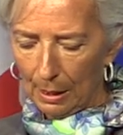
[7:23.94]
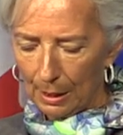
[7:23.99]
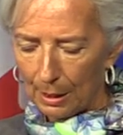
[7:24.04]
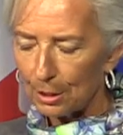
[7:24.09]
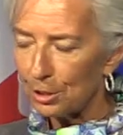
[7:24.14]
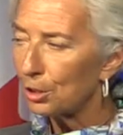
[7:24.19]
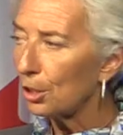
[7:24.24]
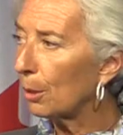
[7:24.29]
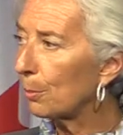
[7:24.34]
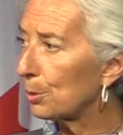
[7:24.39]

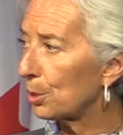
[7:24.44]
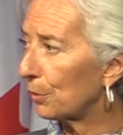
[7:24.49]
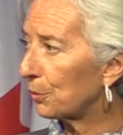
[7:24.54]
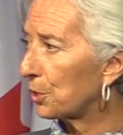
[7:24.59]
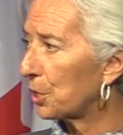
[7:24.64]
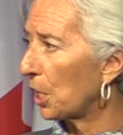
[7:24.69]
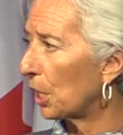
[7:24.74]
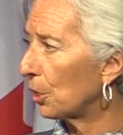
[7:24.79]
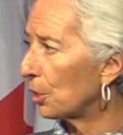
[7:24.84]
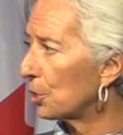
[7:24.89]
In terms of
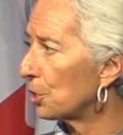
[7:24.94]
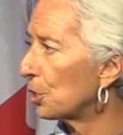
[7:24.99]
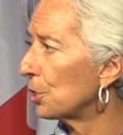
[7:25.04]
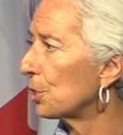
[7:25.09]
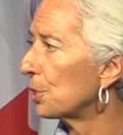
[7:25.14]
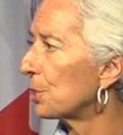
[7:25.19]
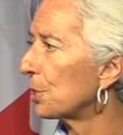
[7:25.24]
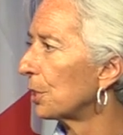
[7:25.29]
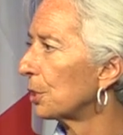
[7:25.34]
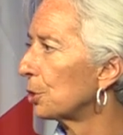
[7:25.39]

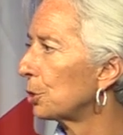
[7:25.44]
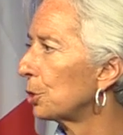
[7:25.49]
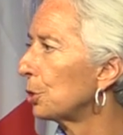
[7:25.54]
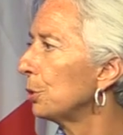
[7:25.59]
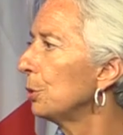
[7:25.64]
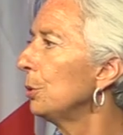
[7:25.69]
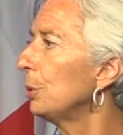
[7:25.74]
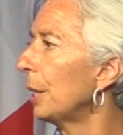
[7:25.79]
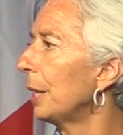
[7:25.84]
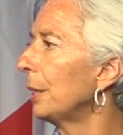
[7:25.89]
challenges, there are
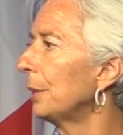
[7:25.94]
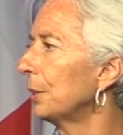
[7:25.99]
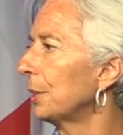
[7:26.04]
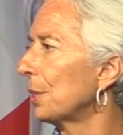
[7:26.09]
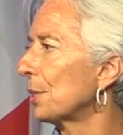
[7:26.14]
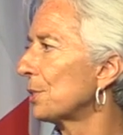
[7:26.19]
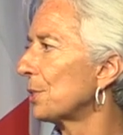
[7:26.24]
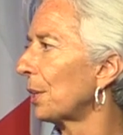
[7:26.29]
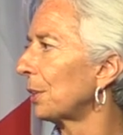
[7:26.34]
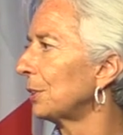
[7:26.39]
two
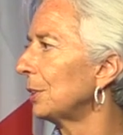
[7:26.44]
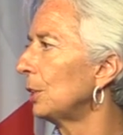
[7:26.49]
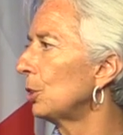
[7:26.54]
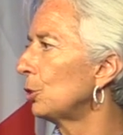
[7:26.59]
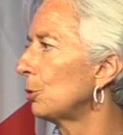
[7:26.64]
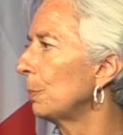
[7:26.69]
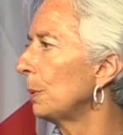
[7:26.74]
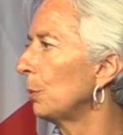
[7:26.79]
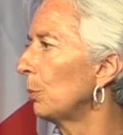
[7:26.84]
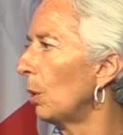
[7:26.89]
areas that need
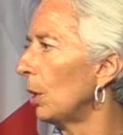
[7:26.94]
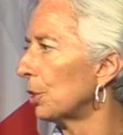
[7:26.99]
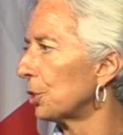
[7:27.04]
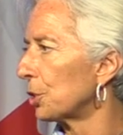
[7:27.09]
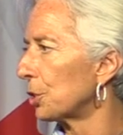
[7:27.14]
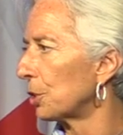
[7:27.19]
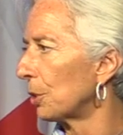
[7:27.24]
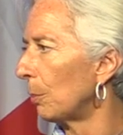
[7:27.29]
to be watched.